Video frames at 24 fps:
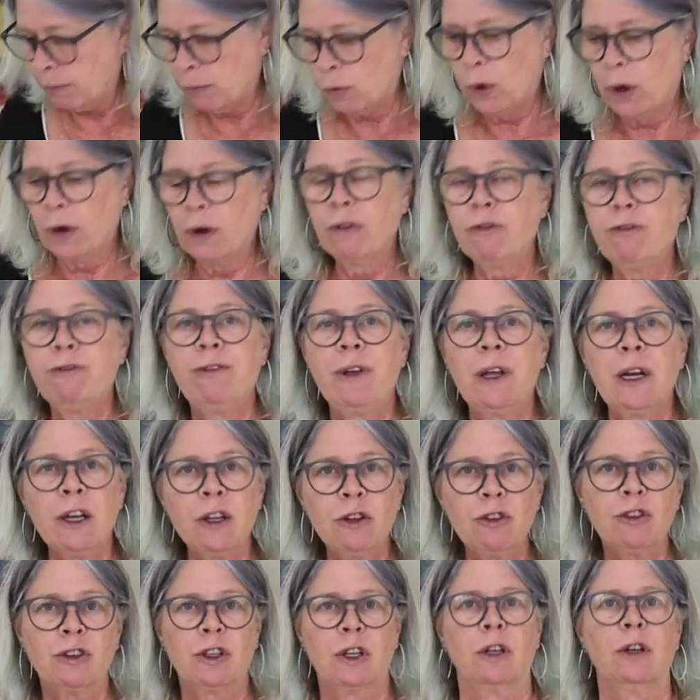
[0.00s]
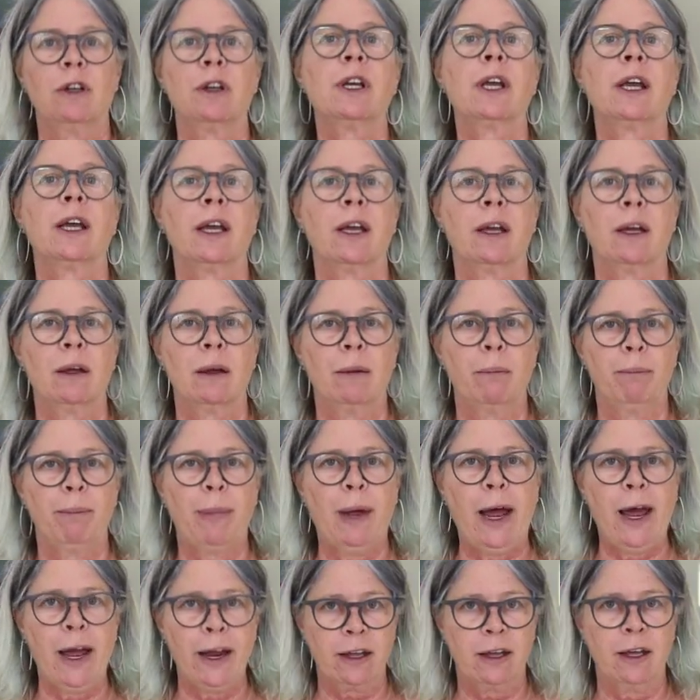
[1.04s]
more finished looking
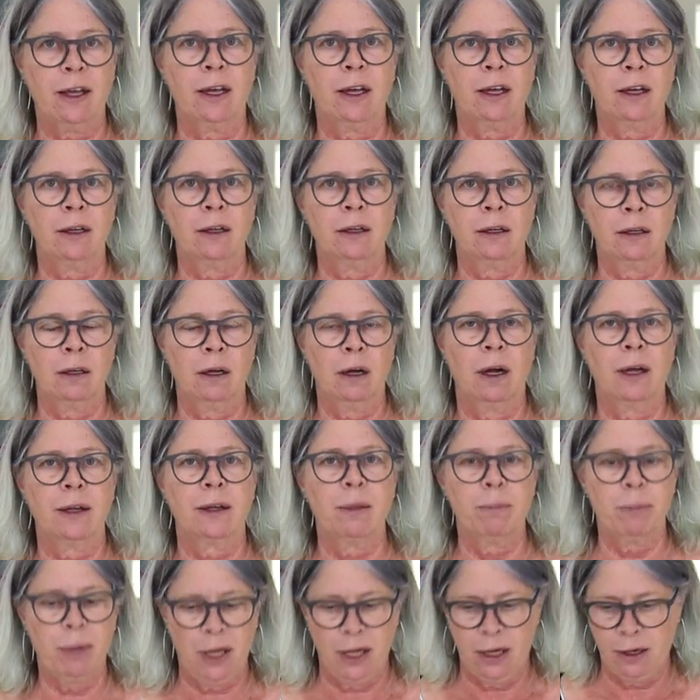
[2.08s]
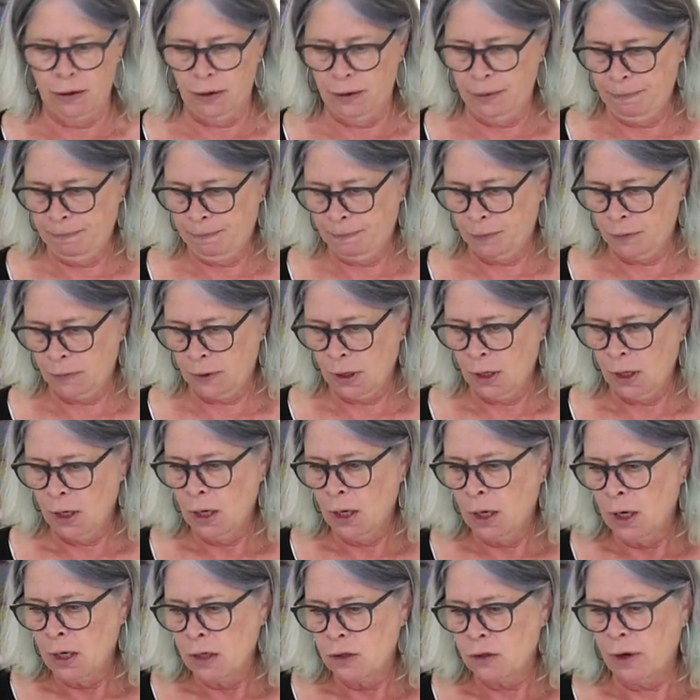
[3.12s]
backing on the panel.
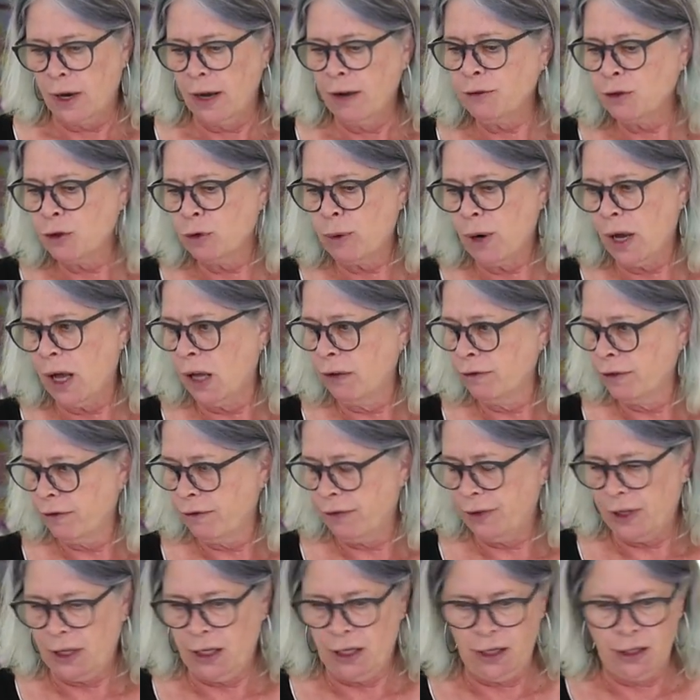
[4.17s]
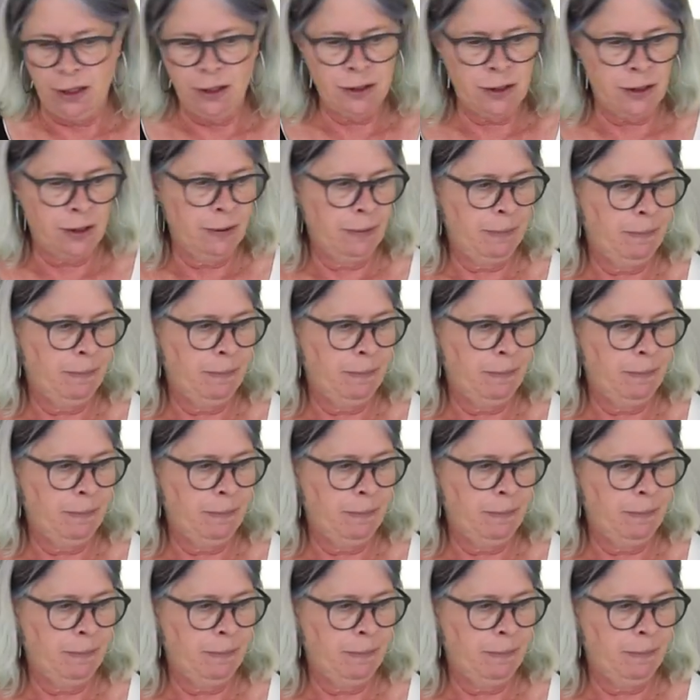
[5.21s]
So I have twelve of these,